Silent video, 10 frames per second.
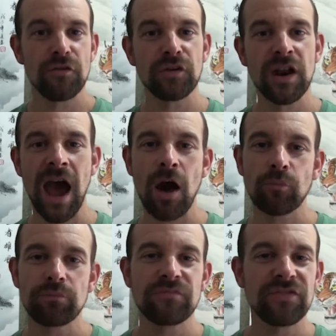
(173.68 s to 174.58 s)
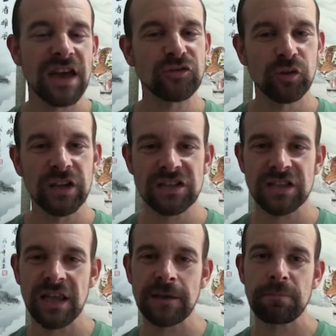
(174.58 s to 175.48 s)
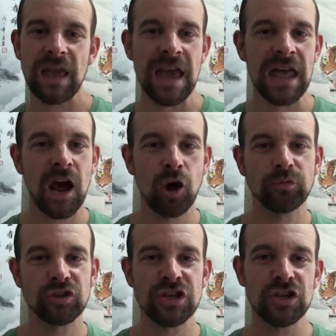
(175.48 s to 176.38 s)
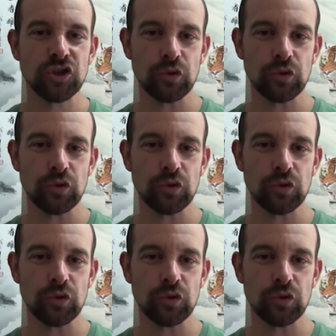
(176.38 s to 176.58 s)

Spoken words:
For now, thanks for listening, and I hope to see you